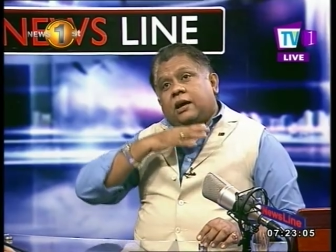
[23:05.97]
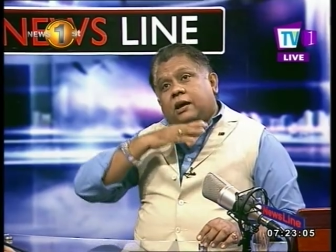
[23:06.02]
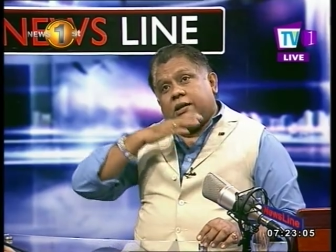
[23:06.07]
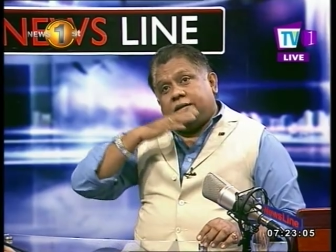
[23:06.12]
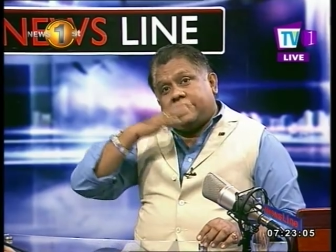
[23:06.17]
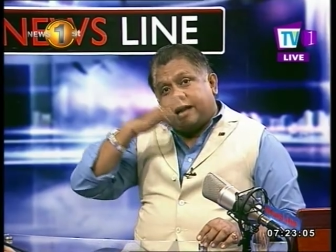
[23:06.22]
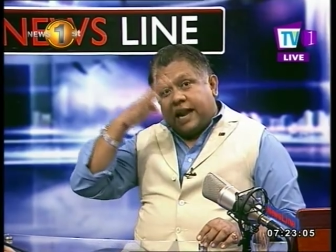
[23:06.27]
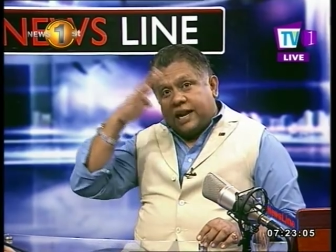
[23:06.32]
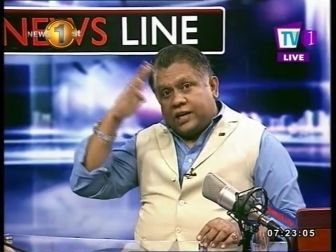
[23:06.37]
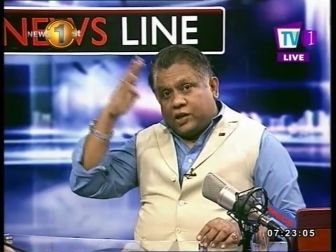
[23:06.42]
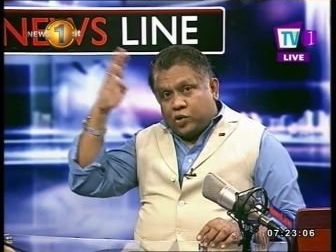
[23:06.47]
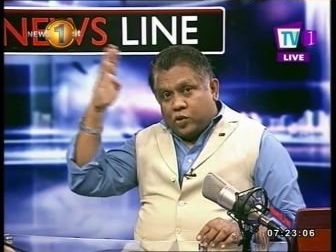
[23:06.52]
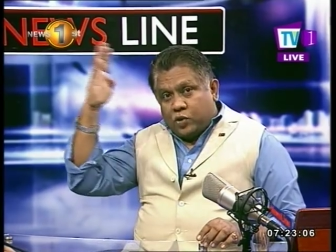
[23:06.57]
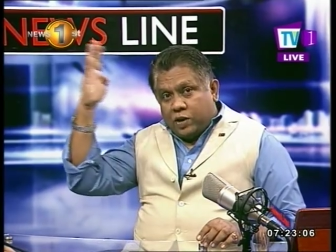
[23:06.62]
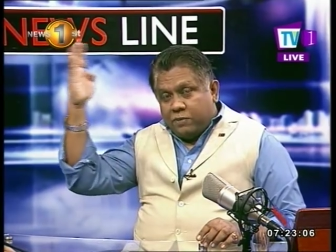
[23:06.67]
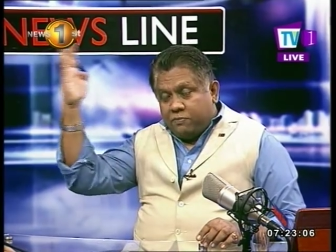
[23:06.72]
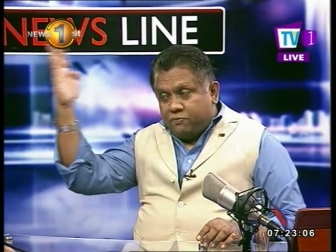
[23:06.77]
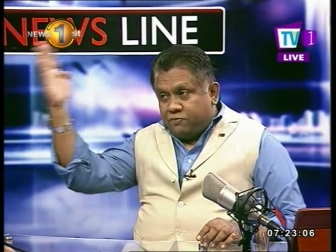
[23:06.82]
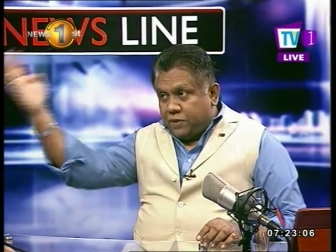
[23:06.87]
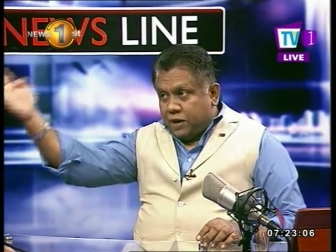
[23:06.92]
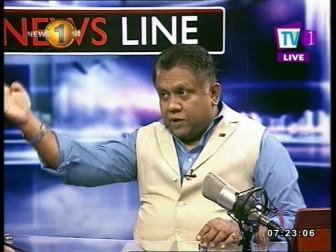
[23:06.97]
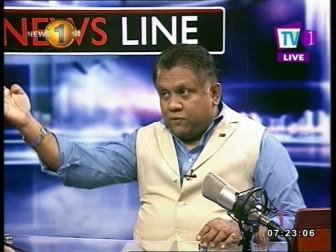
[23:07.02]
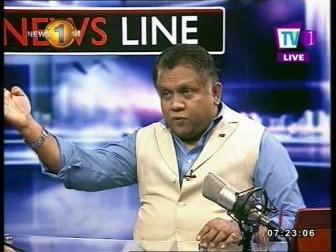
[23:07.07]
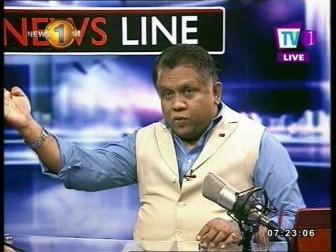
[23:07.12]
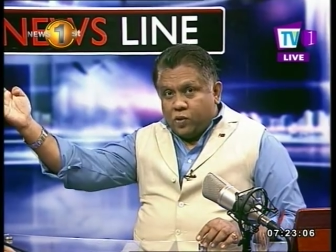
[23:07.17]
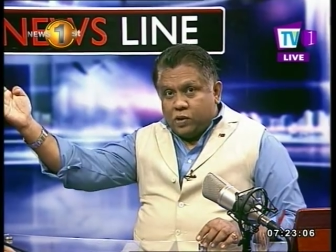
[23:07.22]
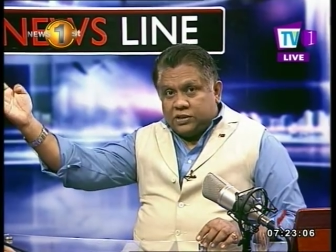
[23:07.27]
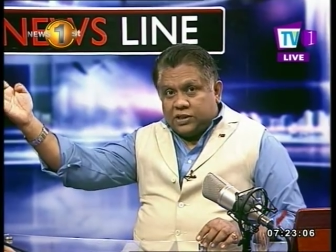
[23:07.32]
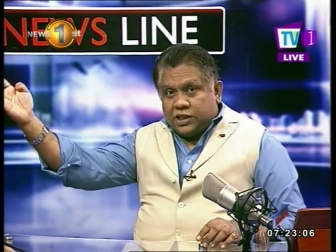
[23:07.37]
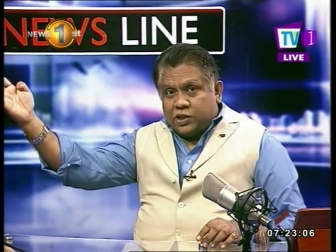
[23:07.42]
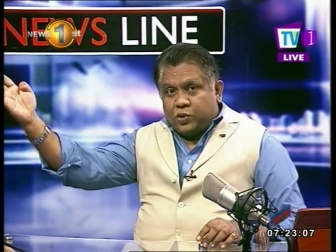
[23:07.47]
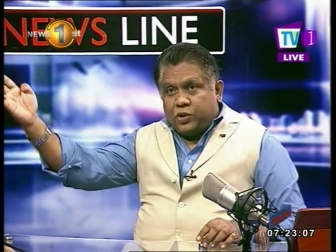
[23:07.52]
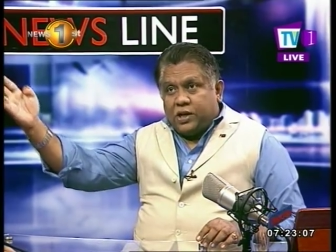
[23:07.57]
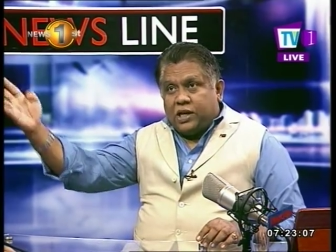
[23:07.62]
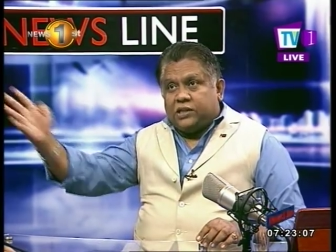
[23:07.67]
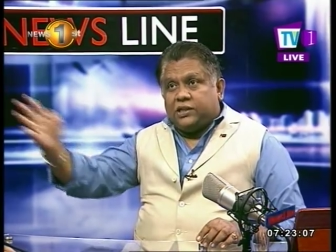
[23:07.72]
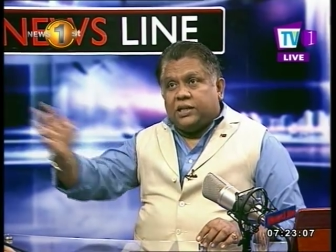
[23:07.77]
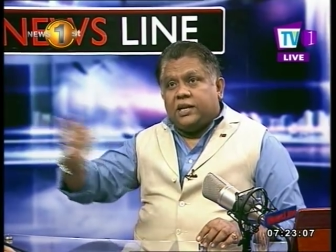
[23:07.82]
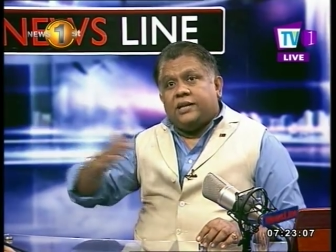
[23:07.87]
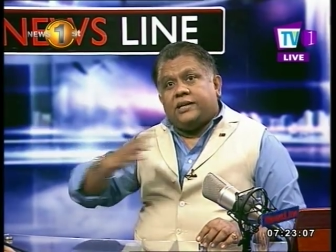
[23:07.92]
uh, tried to influence the
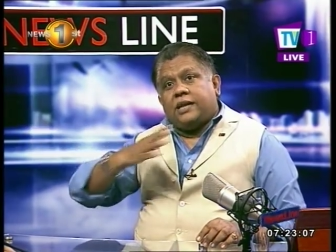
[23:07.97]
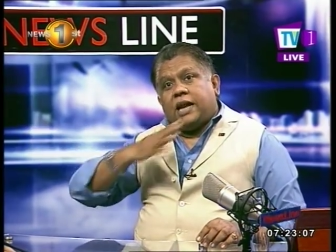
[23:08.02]
judiciary,